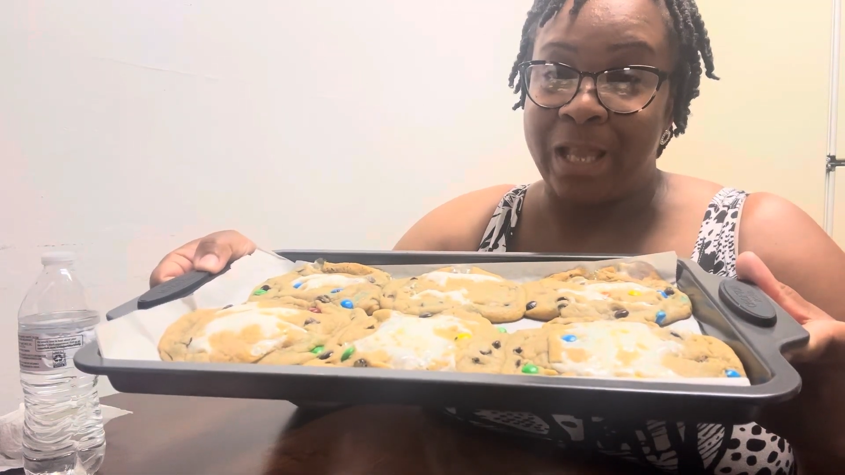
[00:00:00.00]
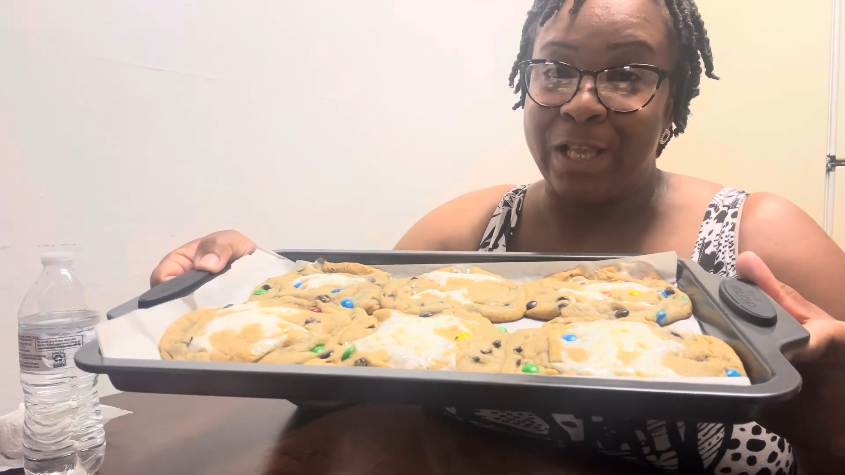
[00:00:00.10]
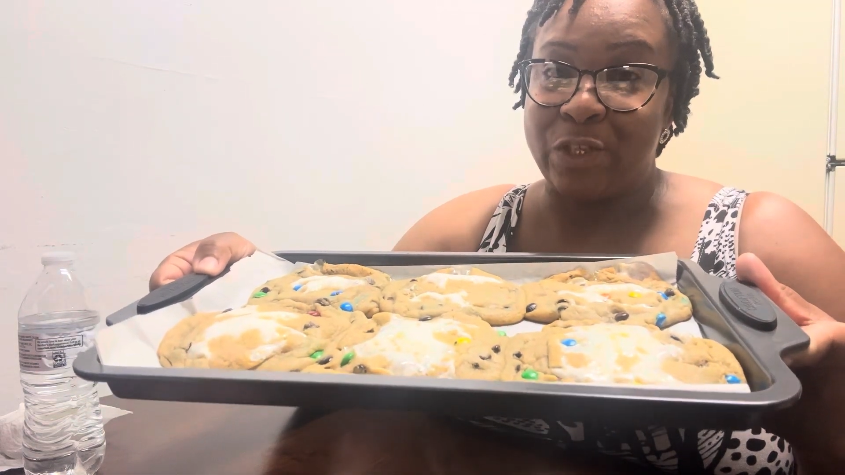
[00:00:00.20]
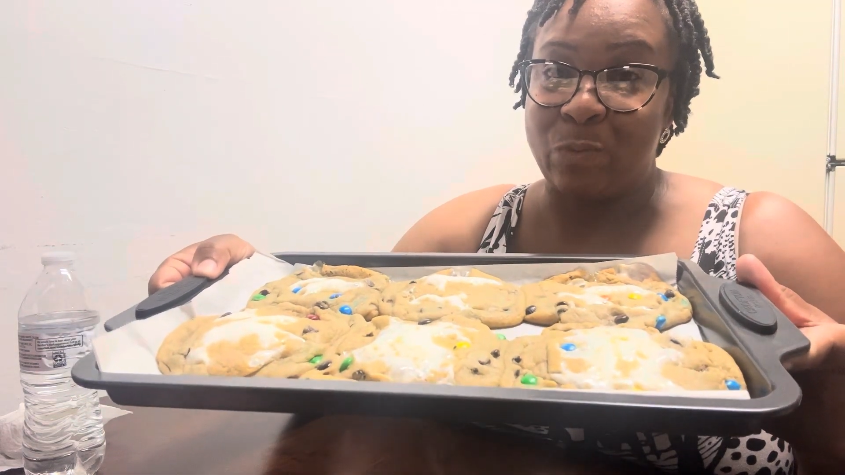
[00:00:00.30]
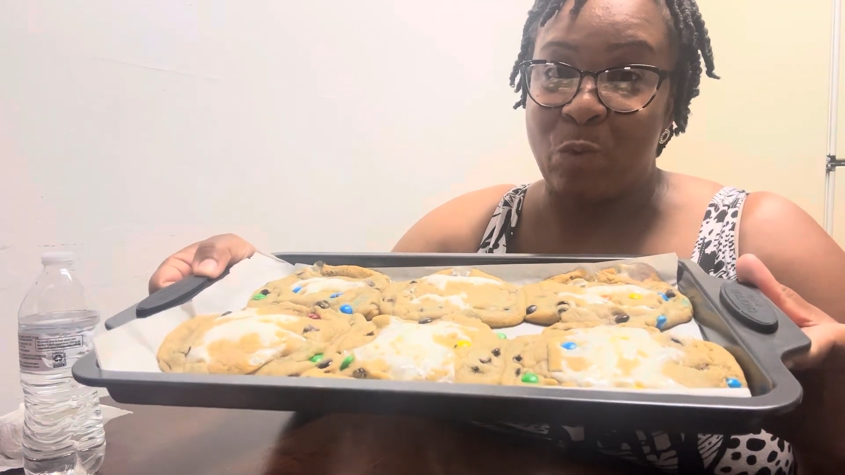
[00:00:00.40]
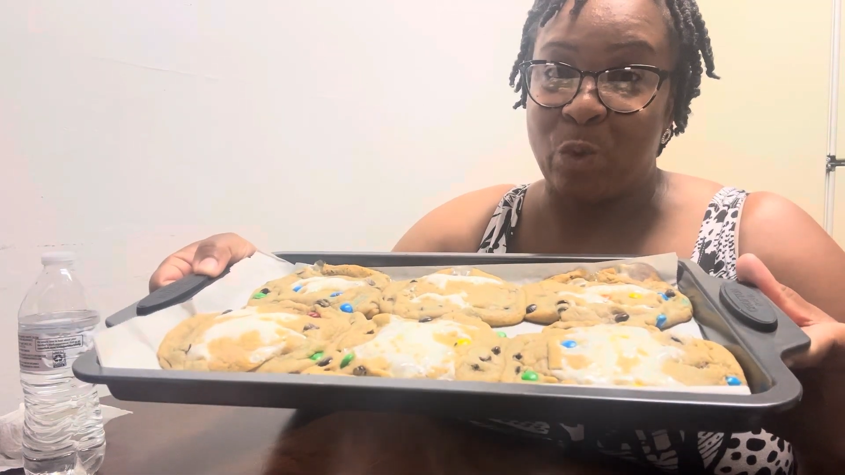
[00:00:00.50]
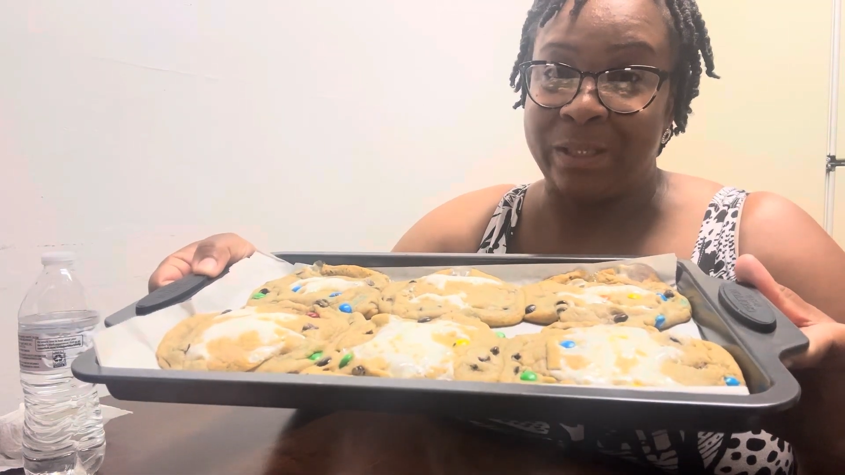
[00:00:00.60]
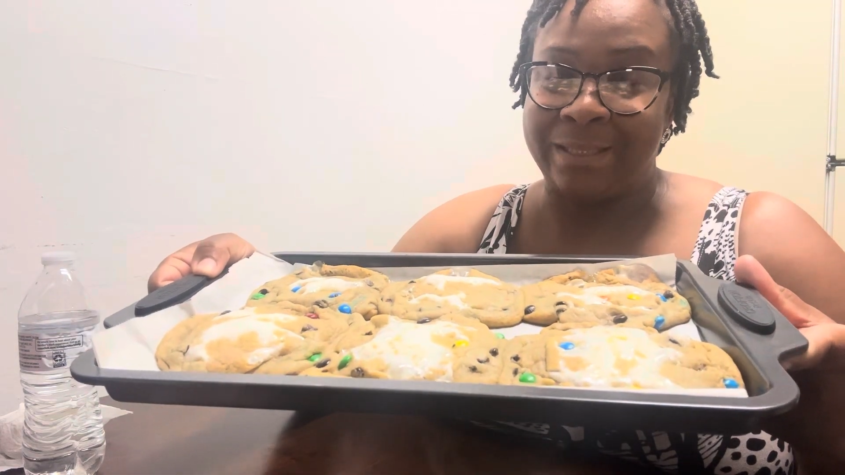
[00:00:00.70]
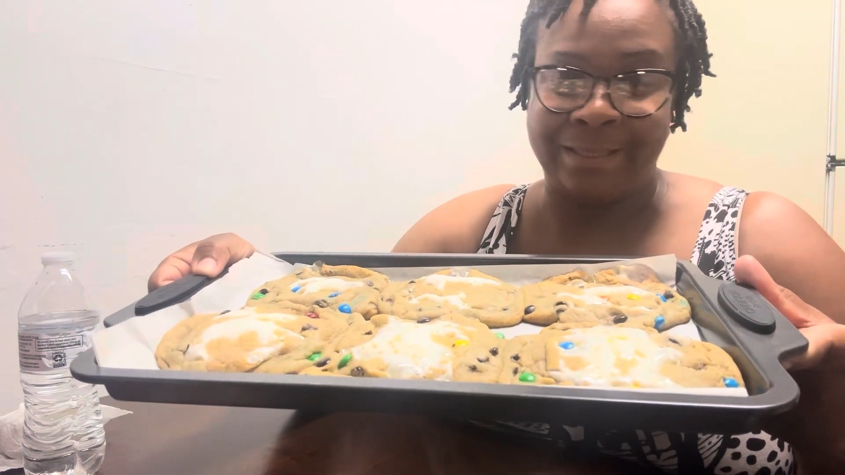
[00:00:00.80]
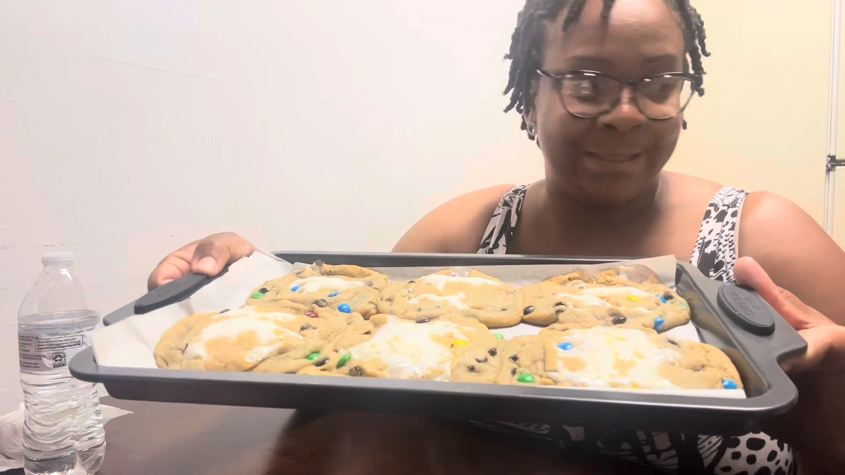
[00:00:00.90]
the
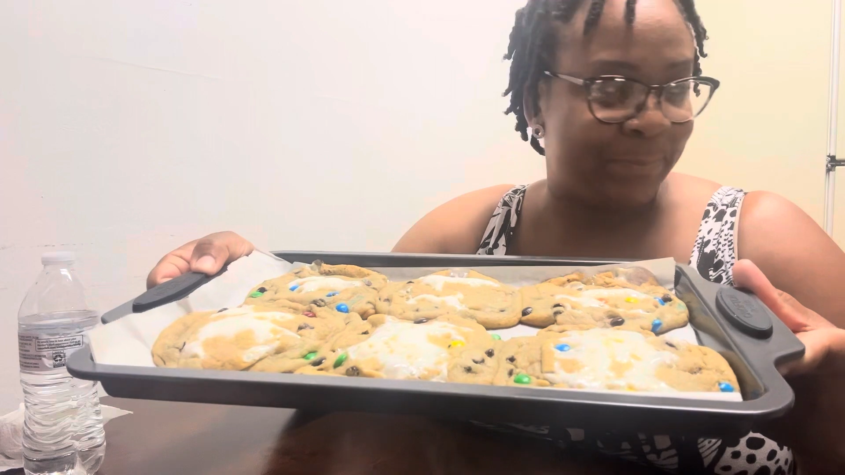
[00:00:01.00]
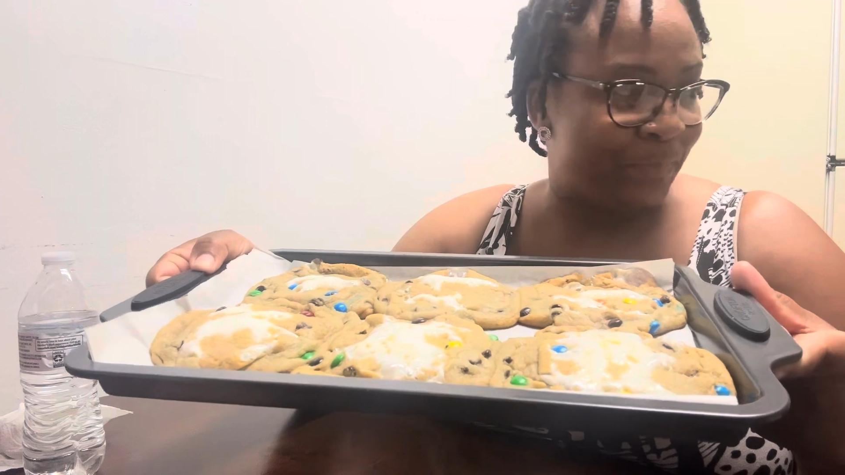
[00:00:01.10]
s'mores.